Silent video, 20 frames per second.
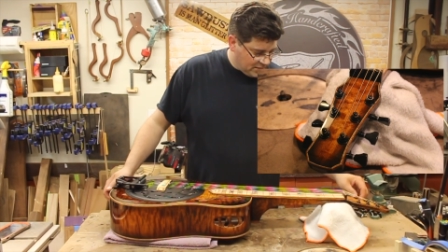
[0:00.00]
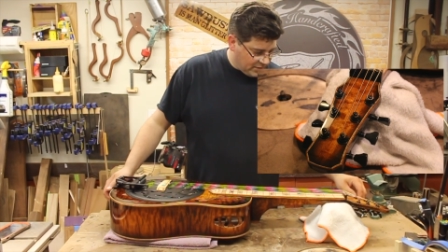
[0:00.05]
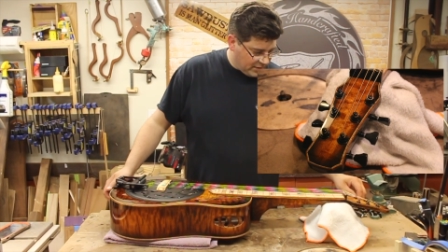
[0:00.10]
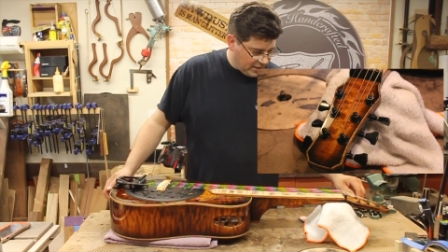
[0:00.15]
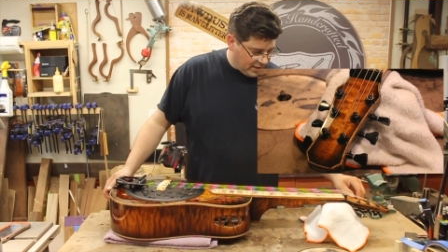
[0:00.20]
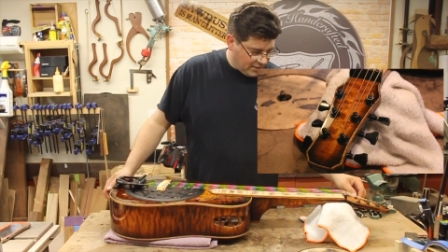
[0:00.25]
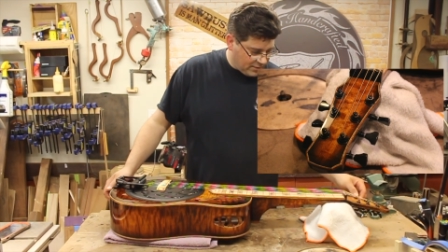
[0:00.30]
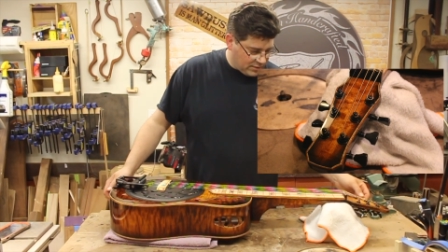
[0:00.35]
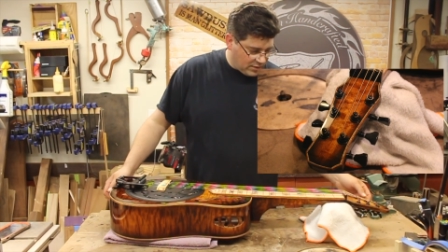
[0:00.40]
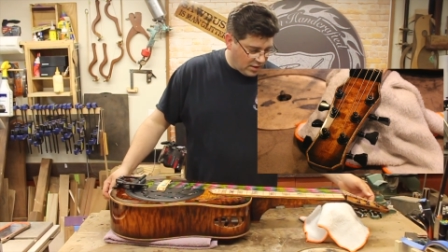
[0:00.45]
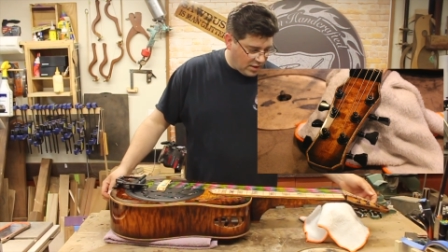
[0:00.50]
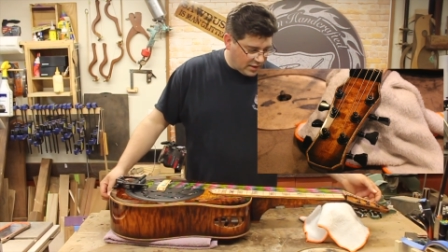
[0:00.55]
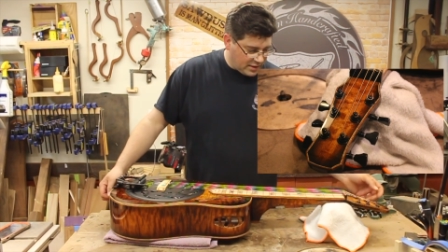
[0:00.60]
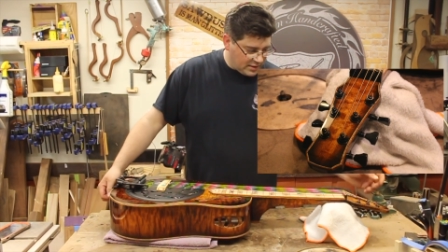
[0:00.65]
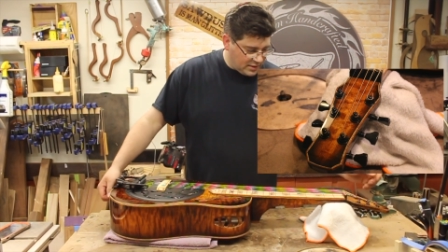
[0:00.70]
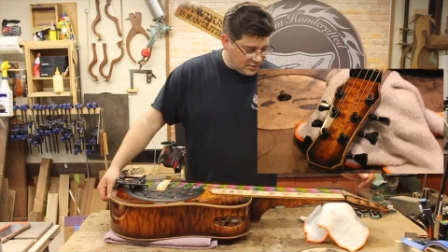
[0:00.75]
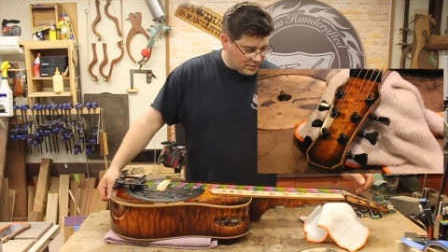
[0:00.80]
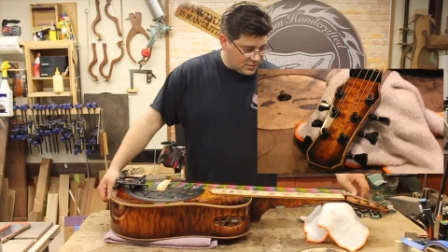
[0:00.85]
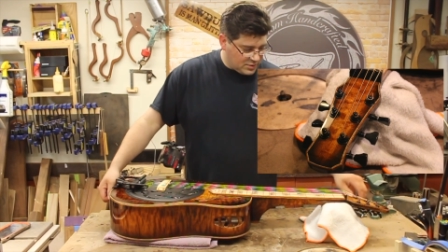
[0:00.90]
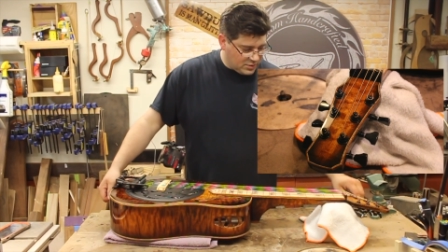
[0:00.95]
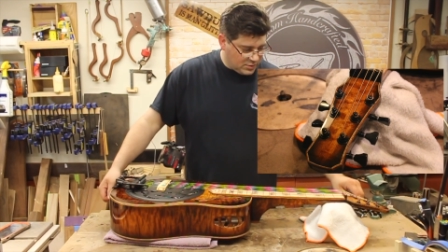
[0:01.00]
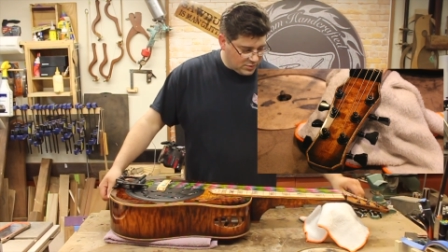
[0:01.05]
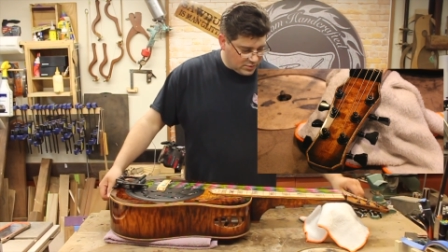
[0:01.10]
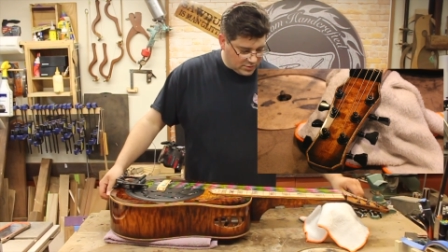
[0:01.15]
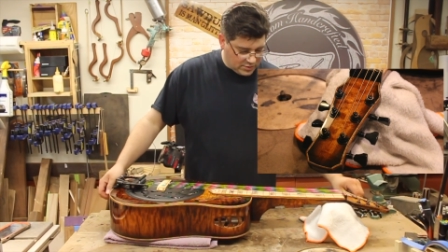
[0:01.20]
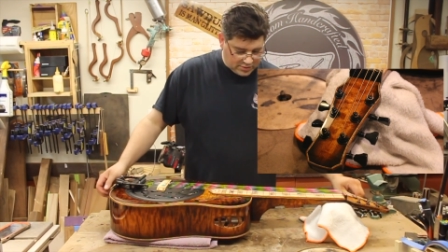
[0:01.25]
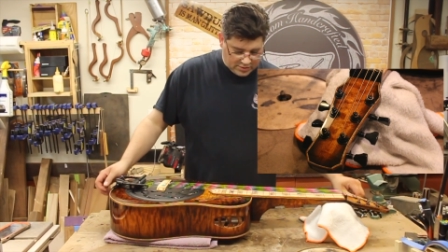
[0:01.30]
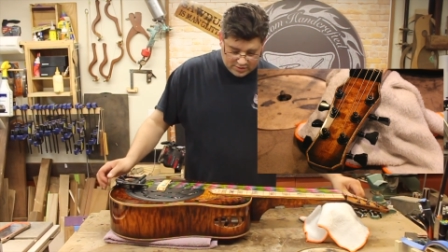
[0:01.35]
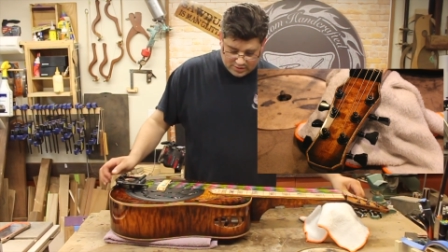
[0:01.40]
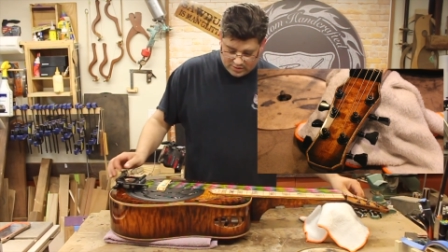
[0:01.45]
We have locking
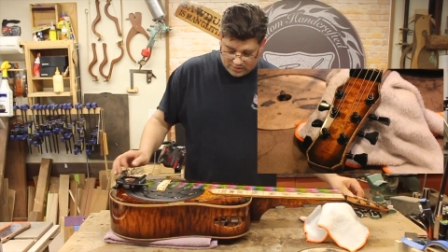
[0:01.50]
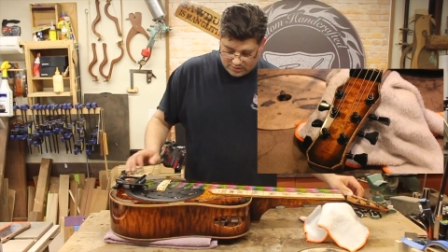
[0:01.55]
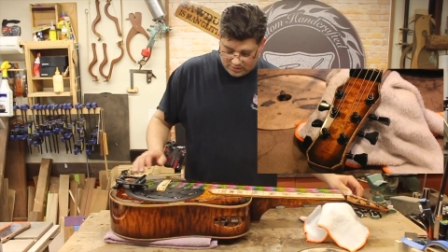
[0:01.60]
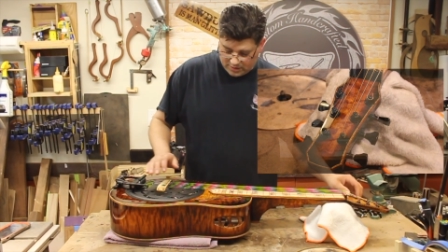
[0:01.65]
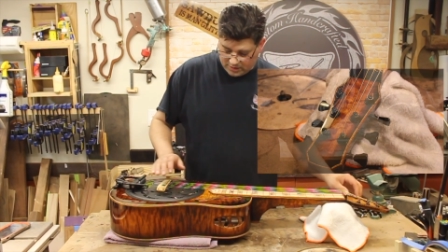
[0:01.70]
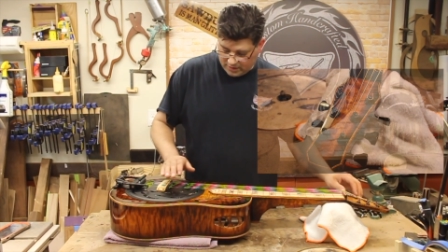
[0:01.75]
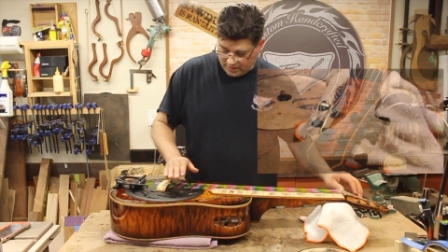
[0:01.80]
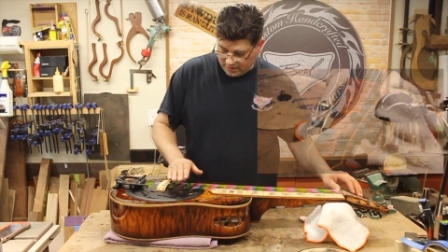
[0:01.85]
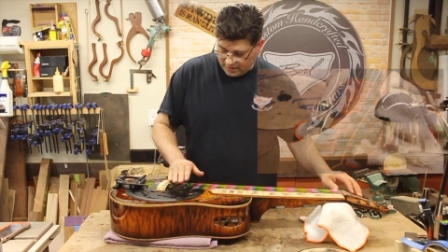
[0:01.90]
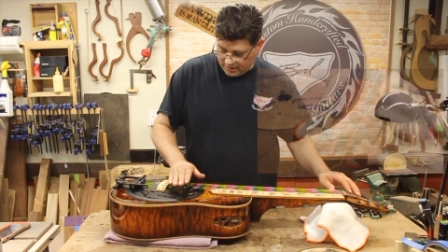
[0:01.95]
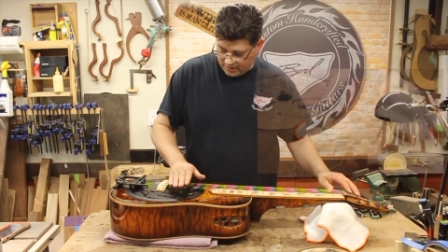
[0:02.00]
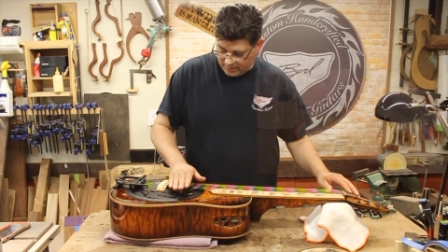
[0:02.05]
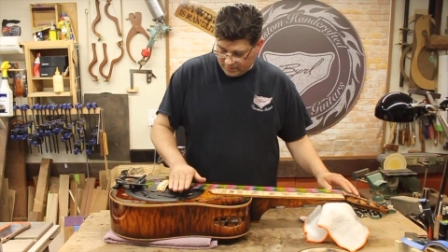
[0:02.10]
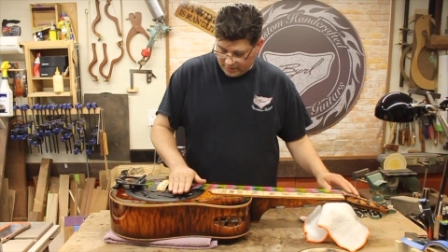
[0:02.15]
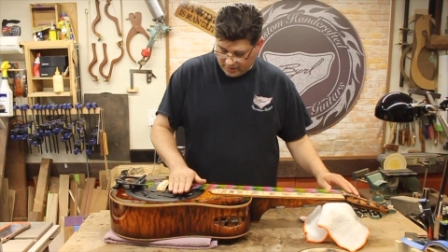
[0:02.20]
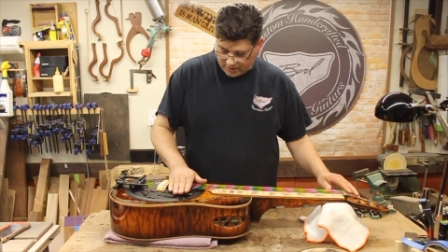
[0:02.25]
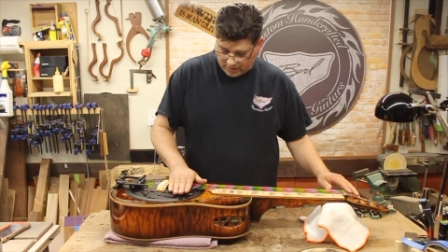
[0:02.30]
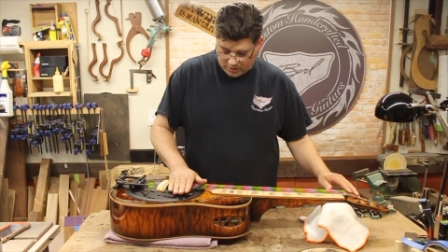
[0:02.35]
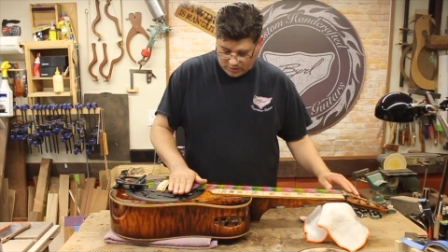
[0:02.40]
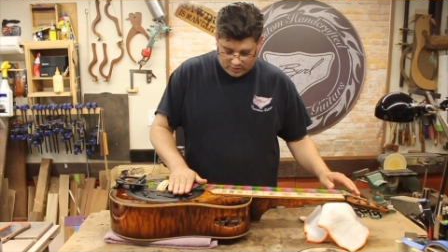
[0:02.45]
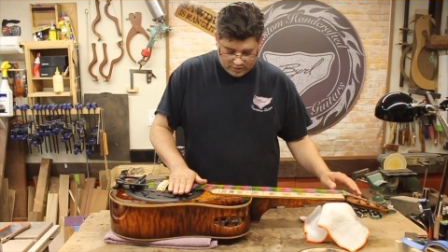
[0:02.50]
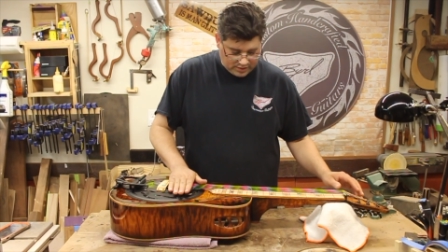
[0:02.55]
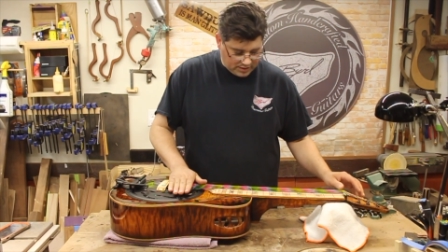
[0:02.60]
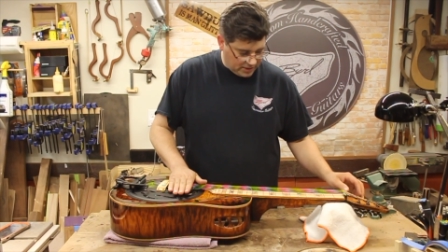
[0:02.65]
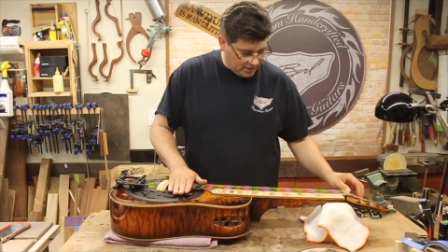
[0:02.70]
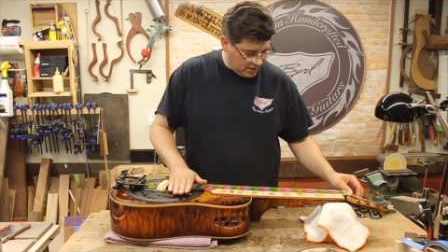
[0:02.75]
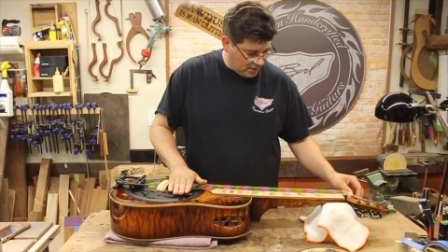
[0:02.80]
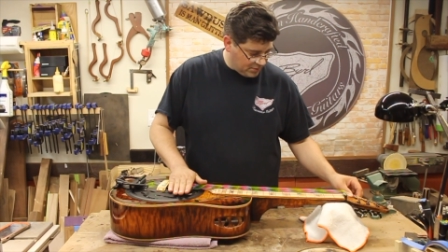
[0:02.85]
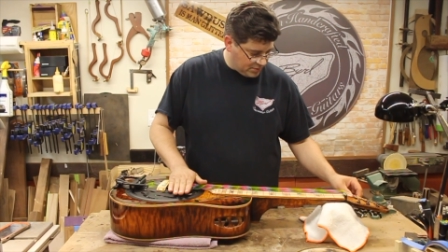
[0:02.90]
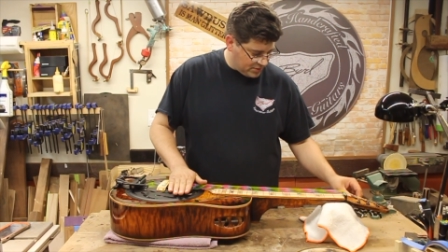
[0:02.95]
tuners um, that go with the
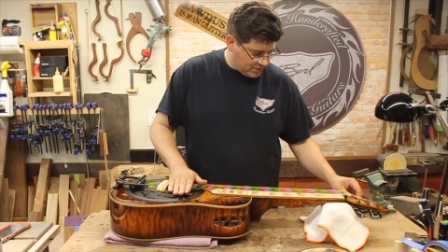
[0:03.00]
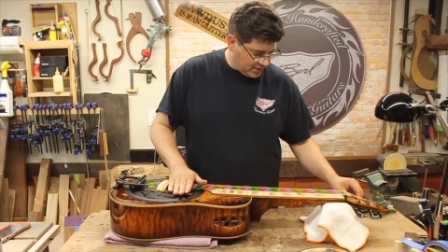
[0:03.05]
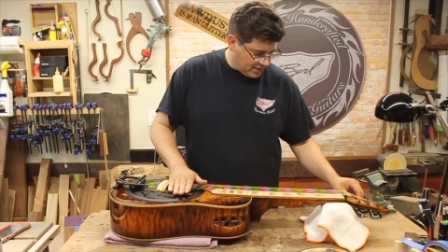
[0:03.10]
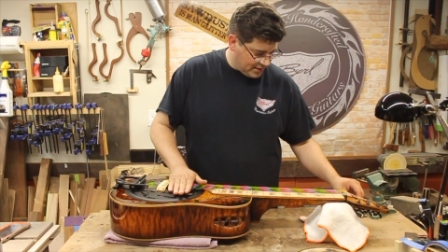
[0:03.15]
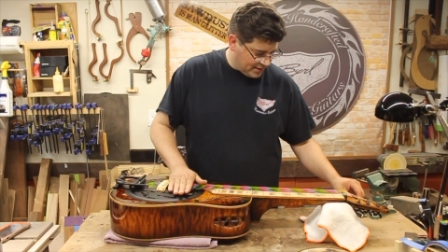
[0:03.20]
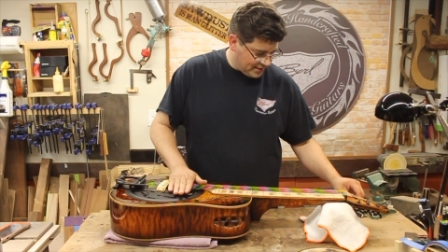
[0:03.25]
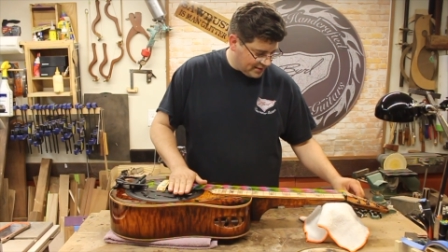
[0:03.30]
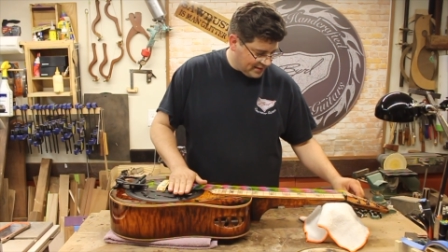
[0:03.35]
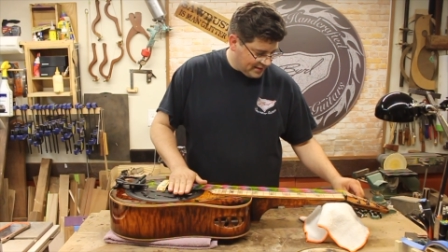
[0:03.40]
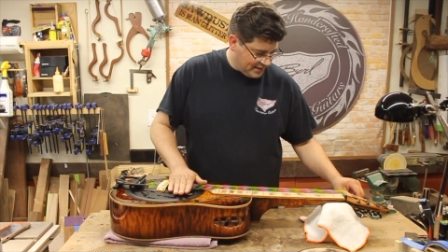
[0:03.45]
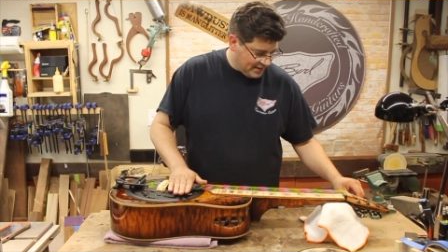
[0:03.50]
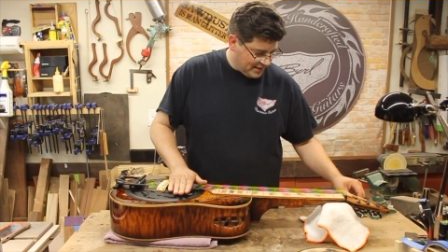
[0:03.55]
Hip Shot,